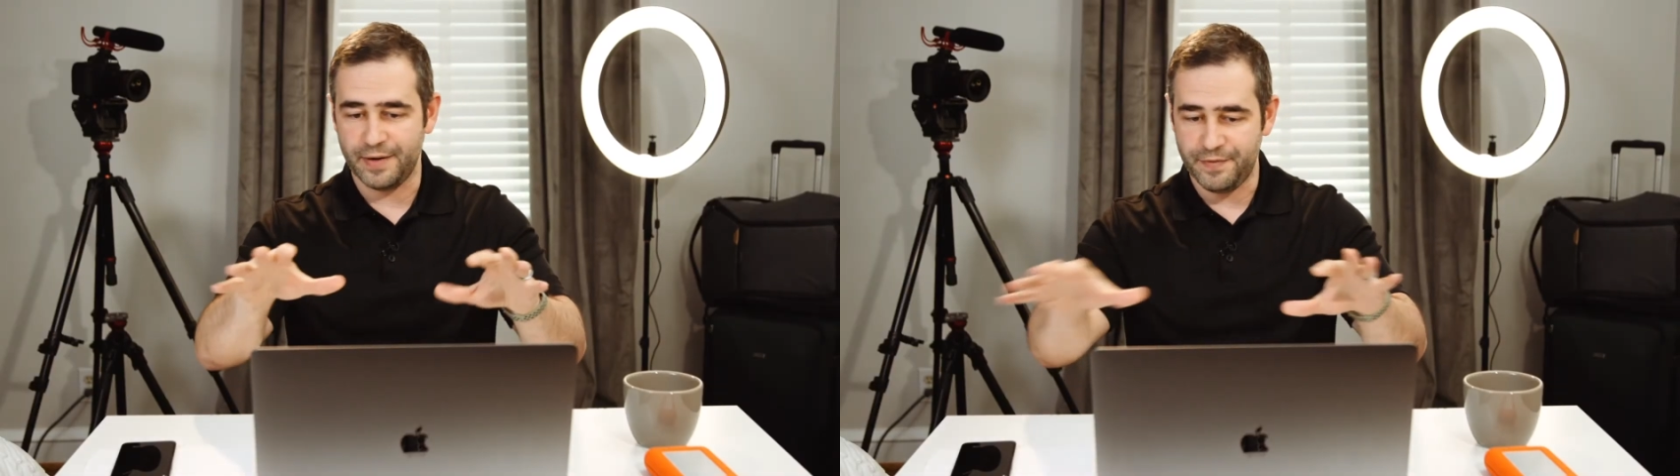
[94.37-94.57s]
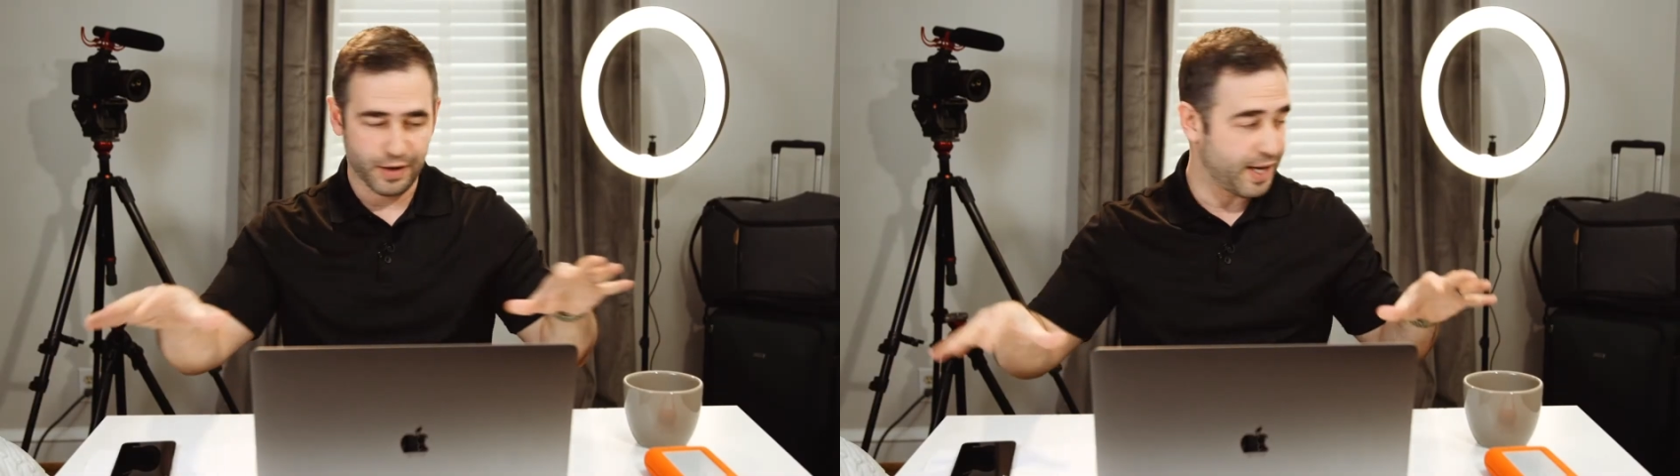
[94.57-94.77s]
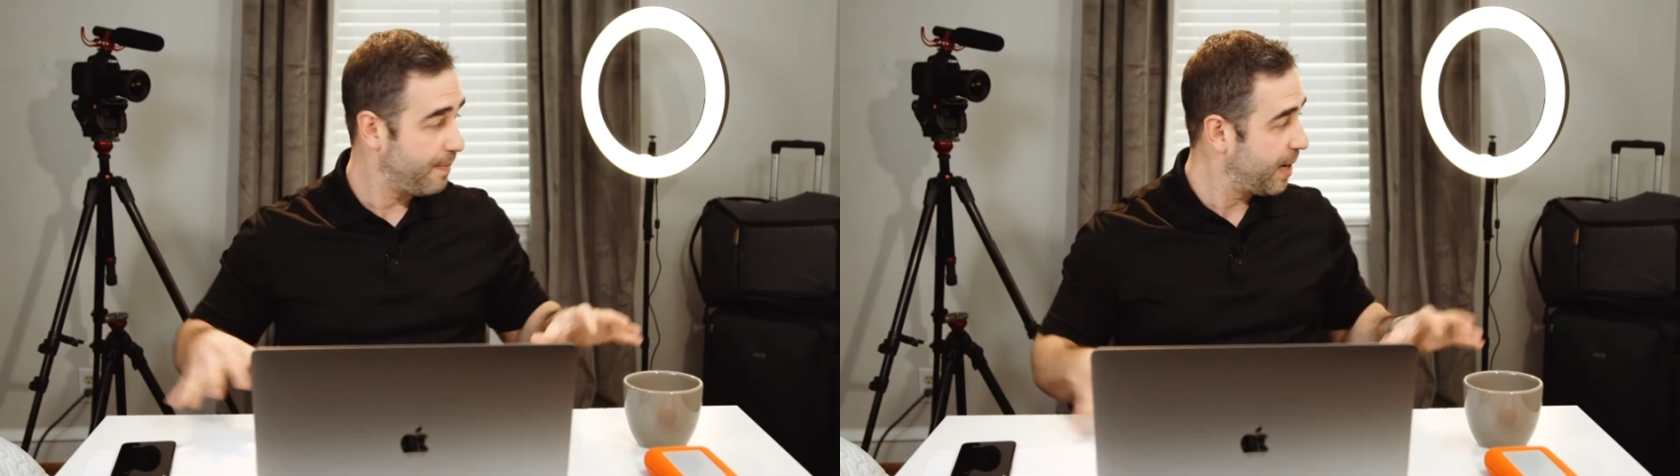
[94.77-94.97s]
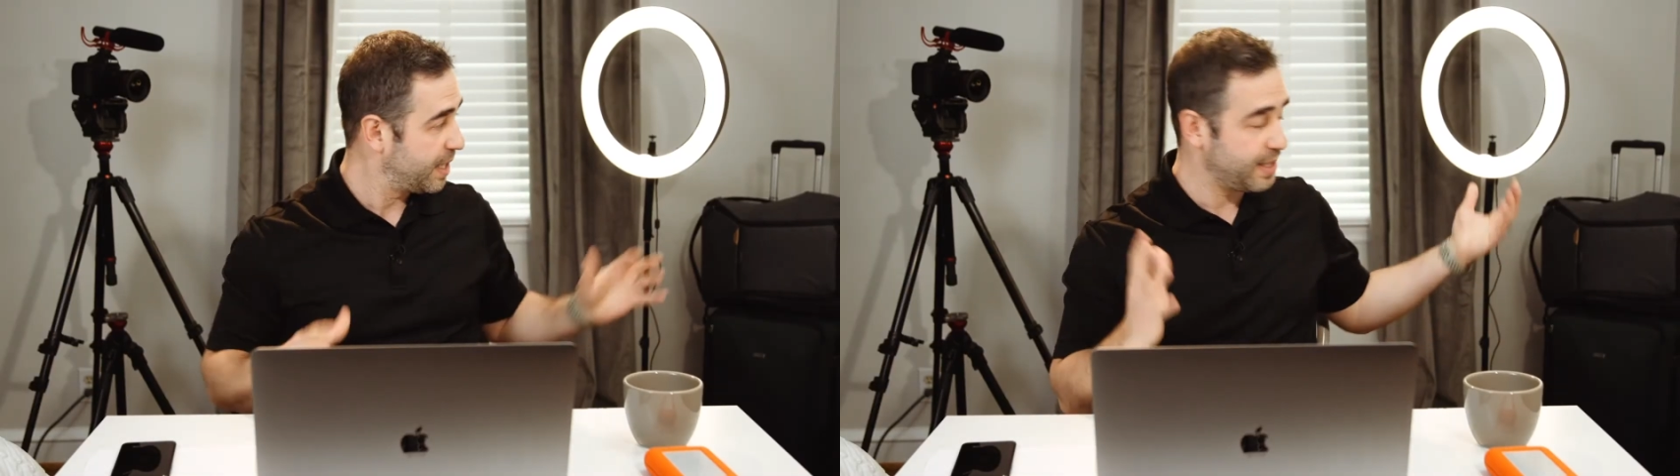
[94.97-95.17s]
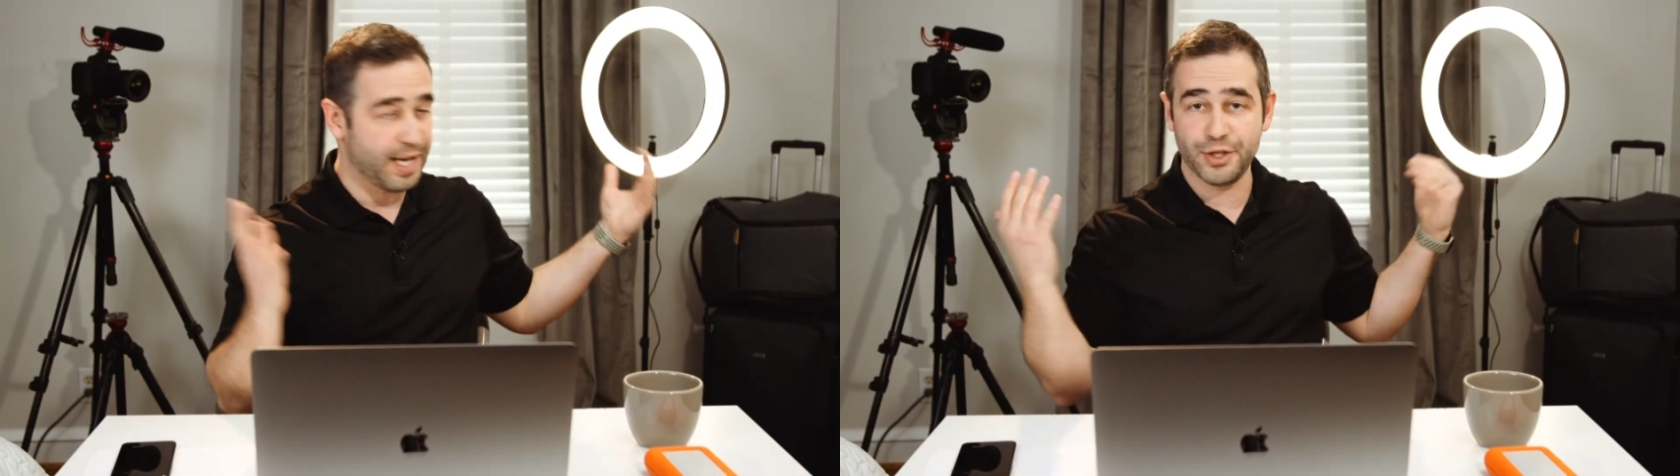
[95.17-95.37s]
I figured out my
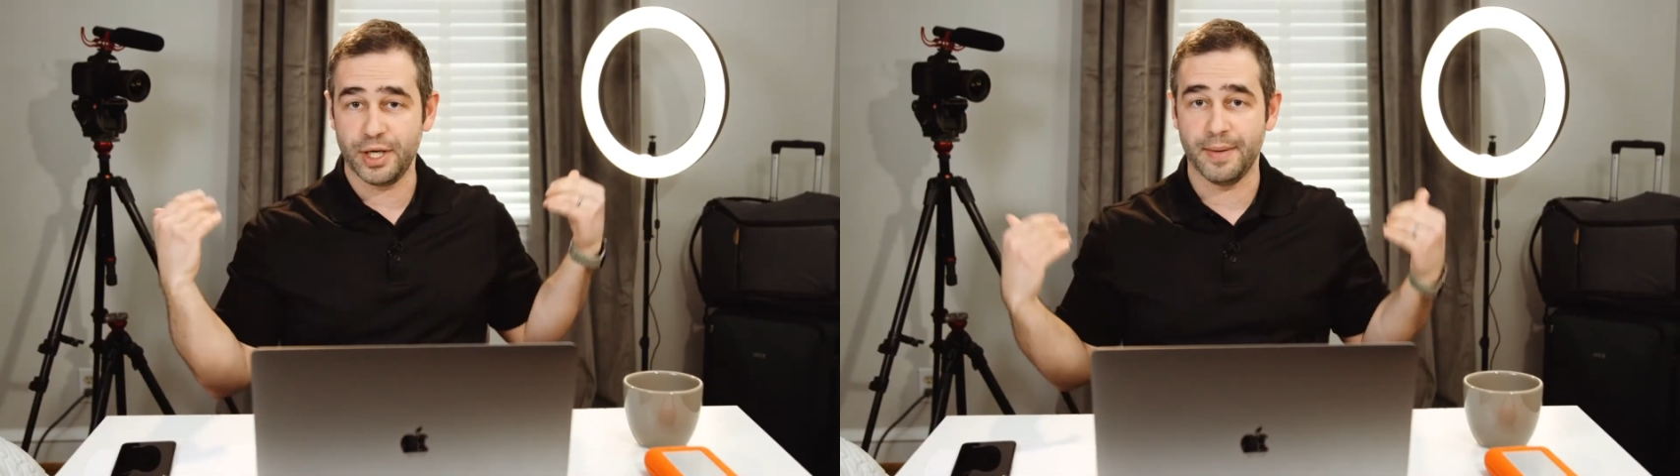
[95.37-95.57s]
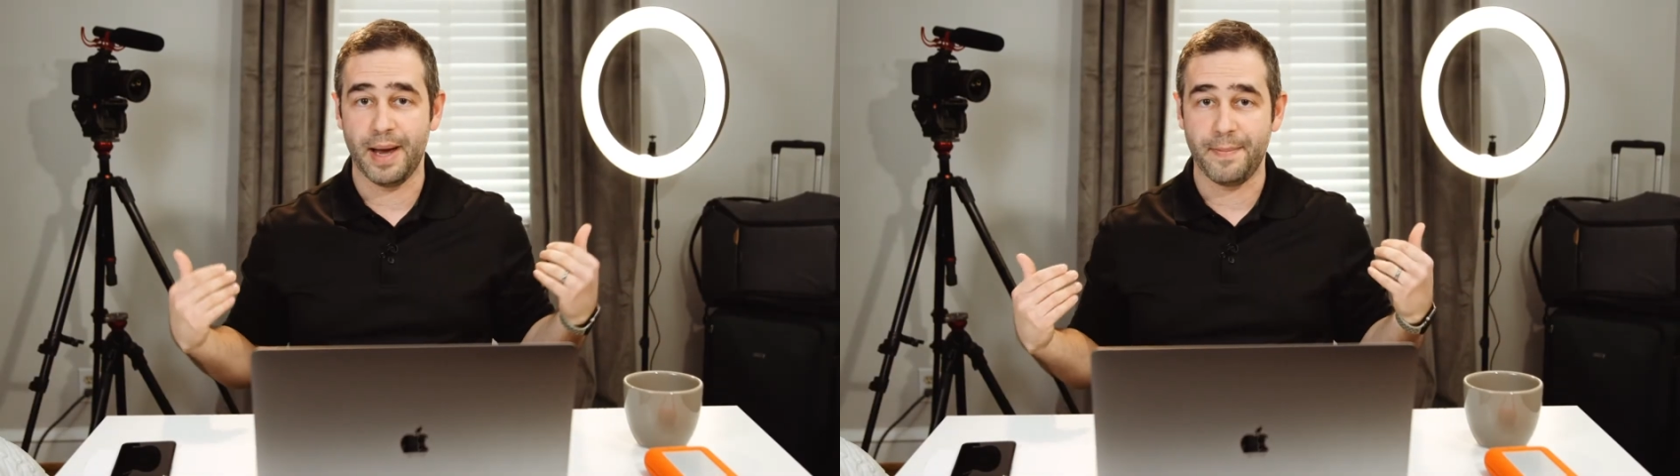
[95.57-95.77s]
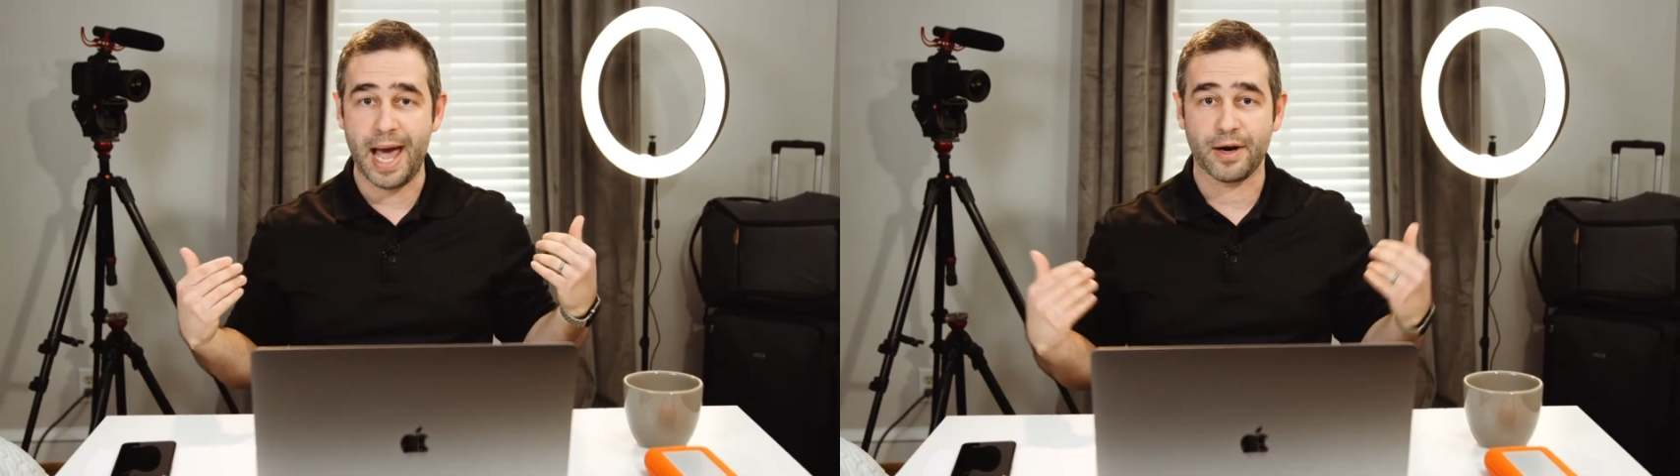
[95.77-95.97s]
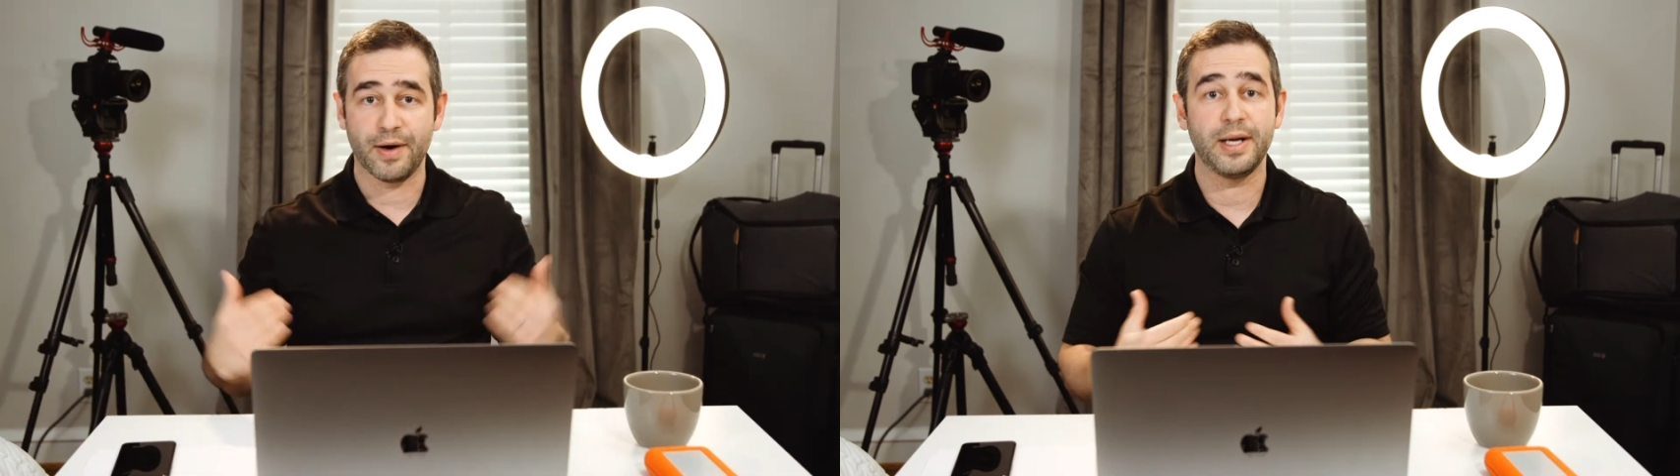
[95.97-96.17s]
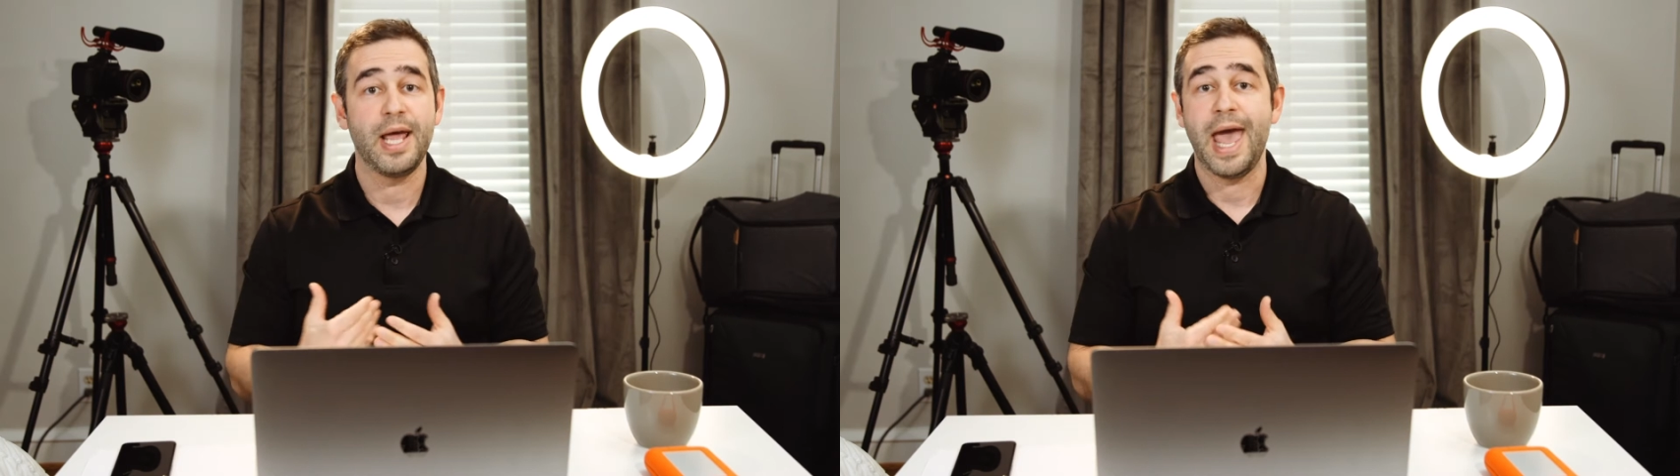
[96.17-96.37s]
staging and my
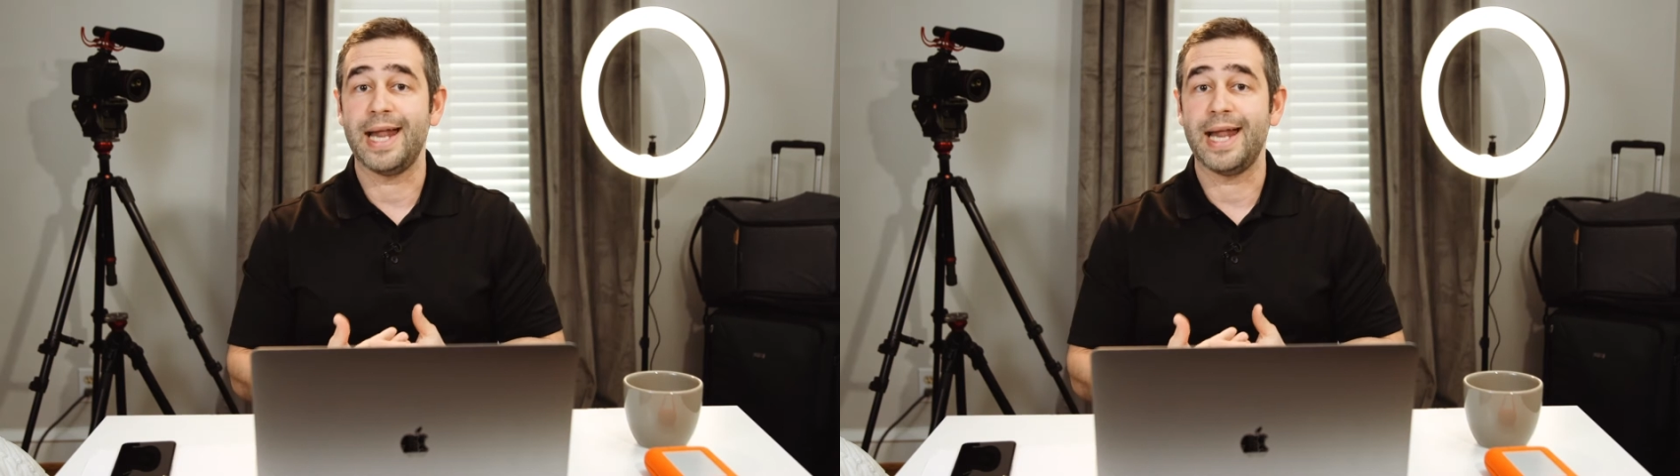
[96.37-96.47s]
background,